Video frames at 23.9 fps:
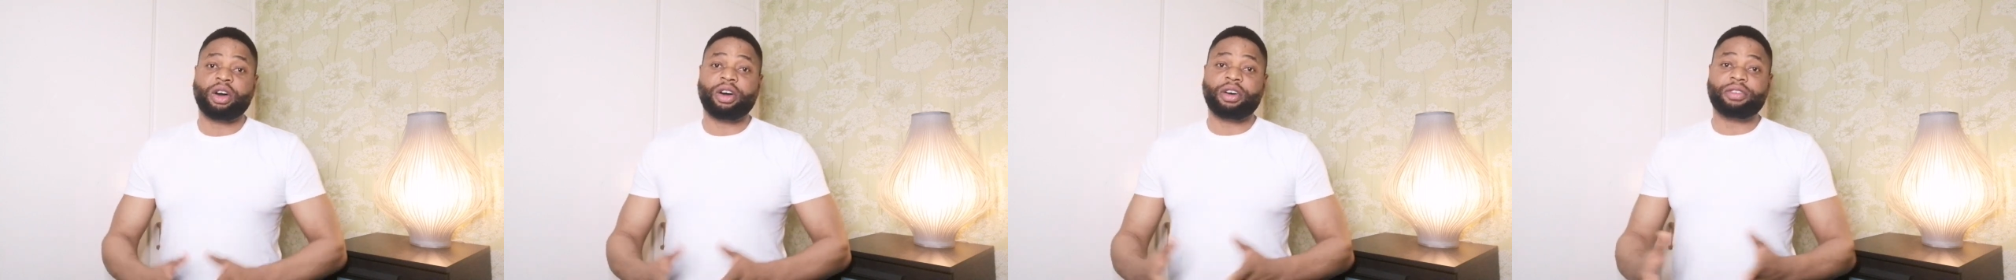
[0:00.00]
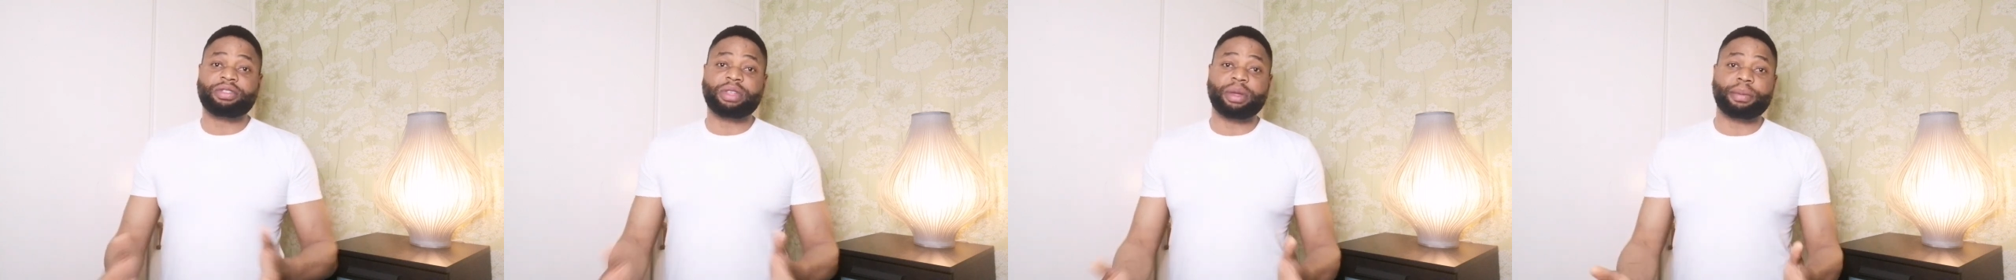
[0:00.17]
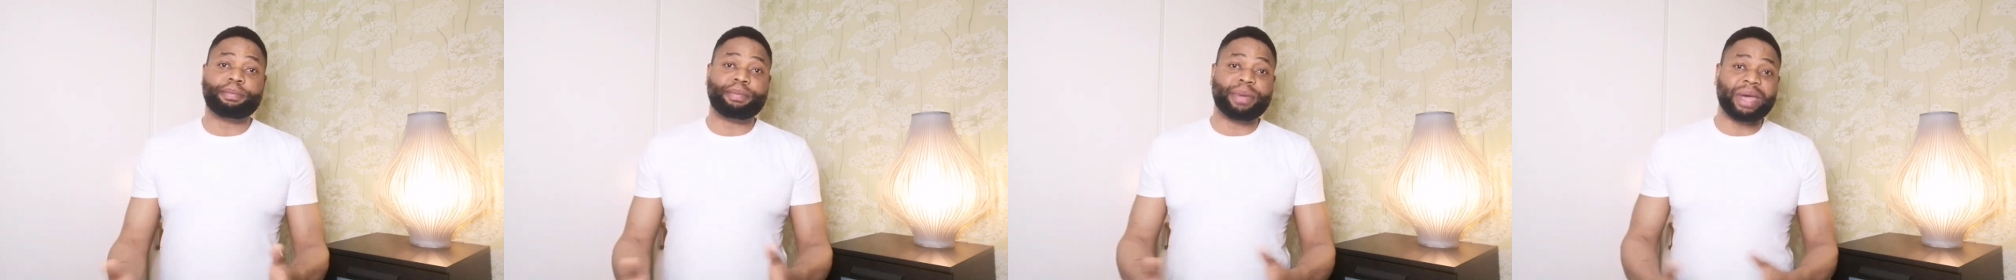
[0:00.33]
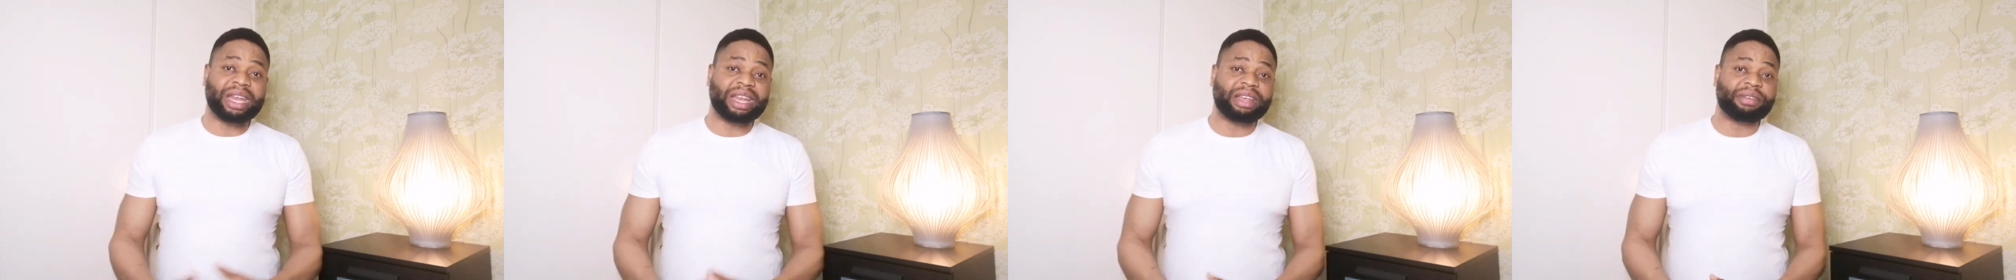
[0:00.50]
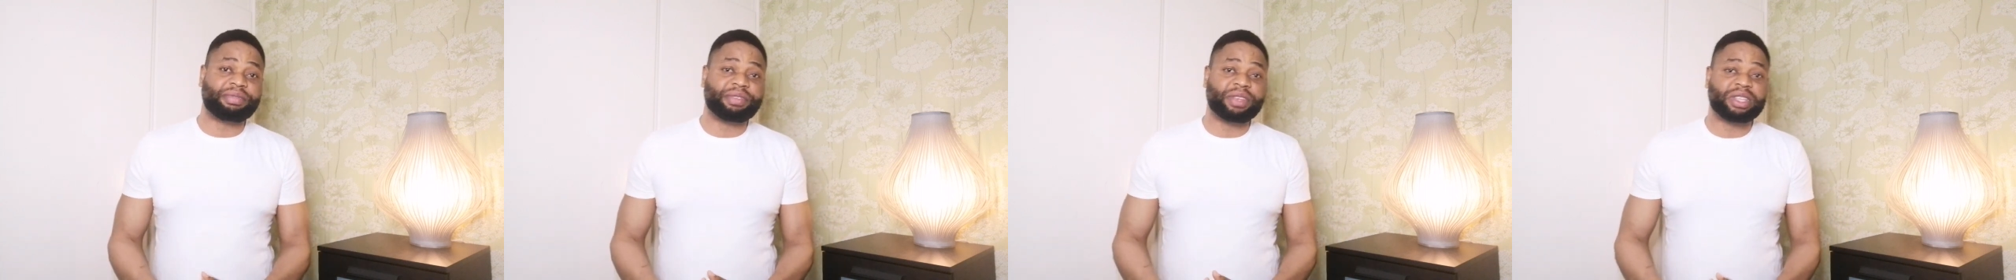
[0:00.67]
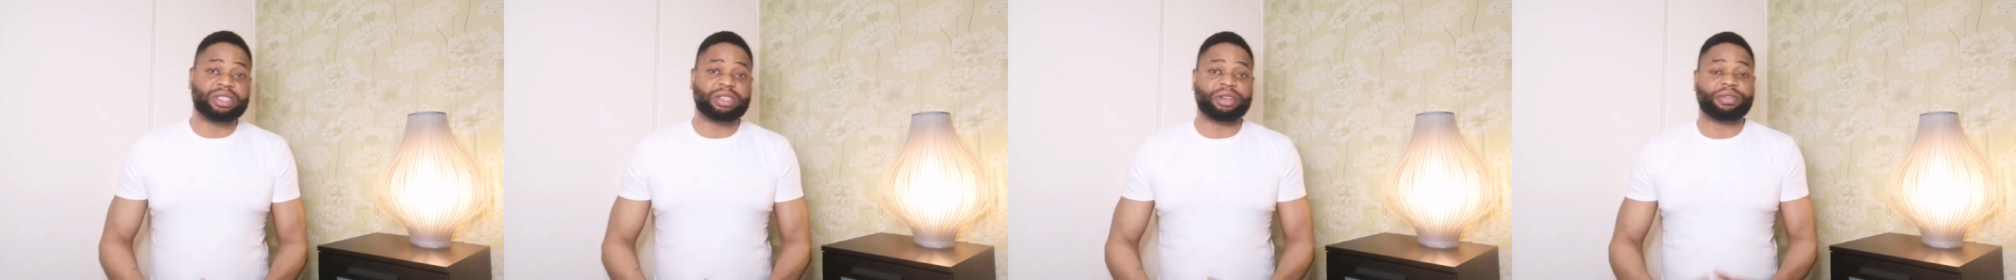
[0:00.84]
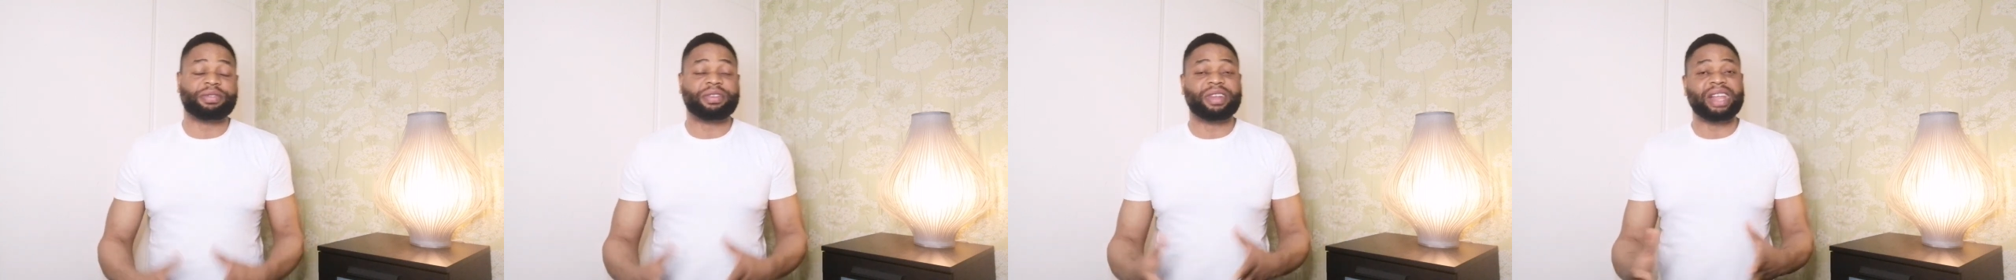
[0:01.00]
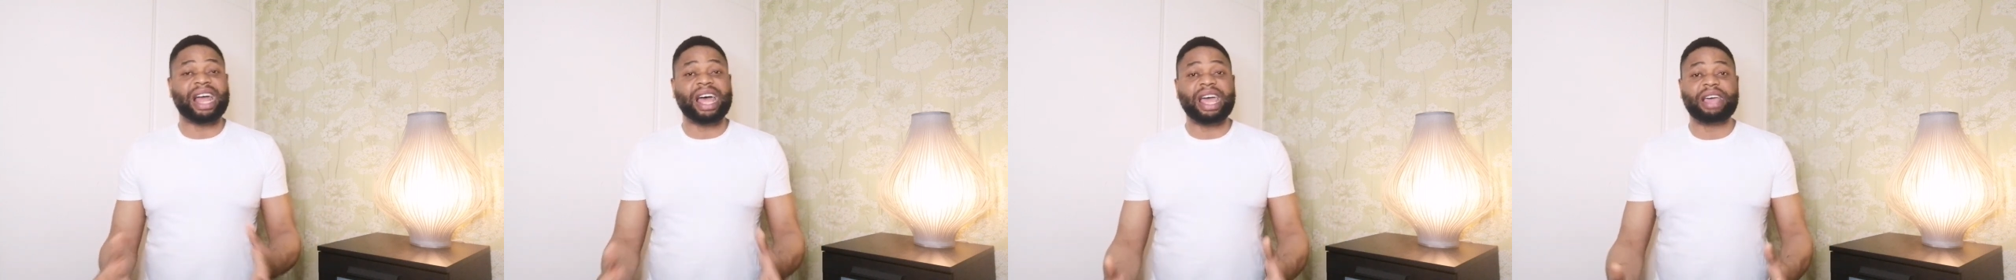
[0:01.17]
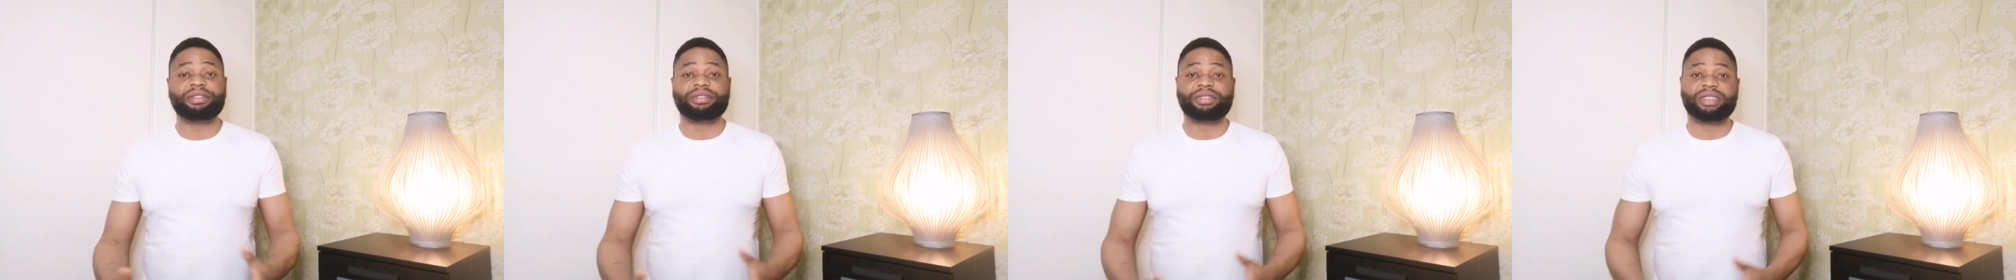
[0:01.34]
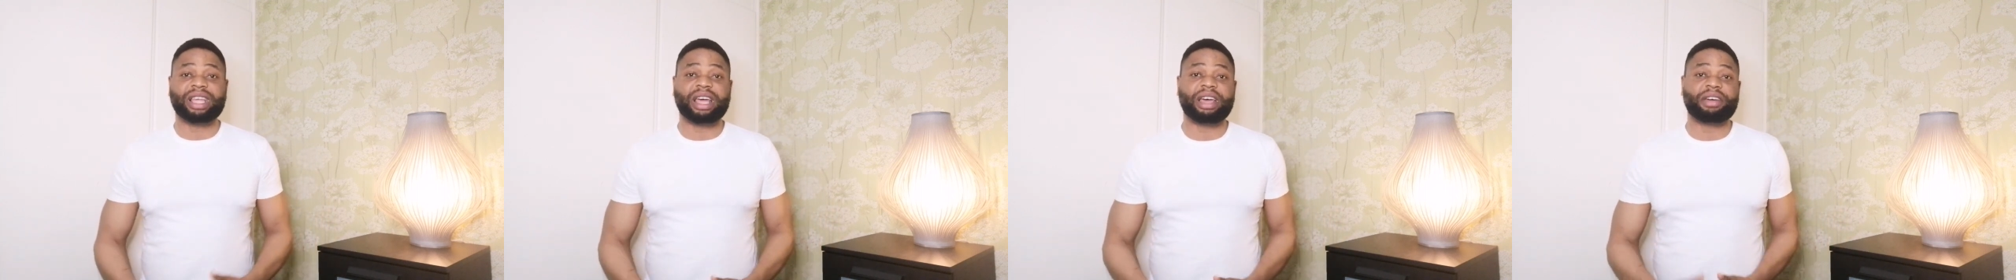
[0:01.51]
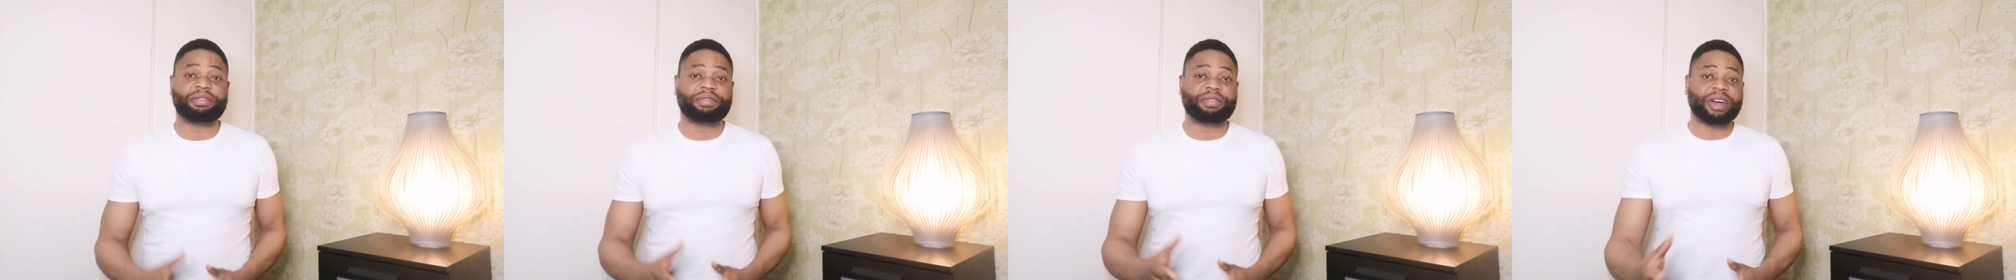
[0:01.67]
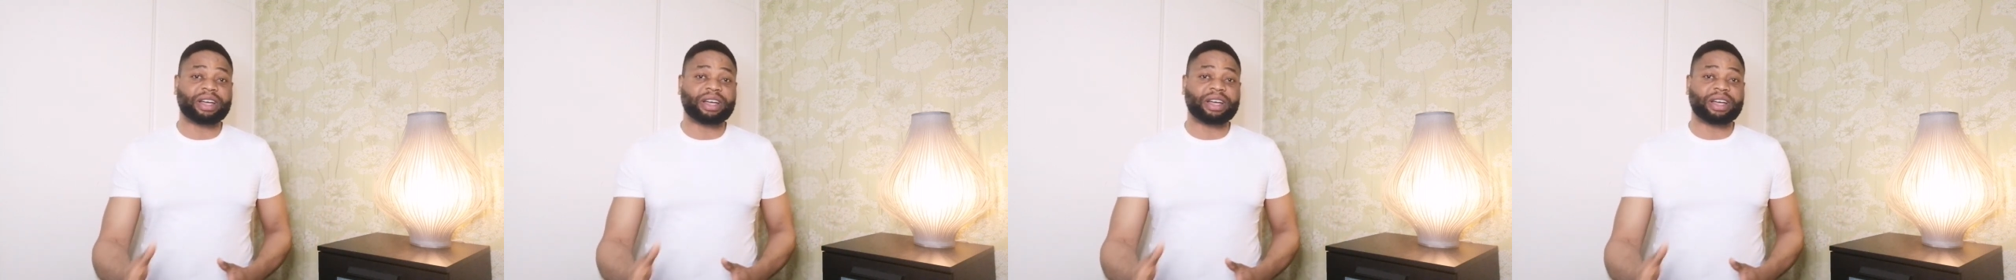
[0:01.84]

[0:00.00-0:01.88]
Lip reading: of the benefits of lifestyle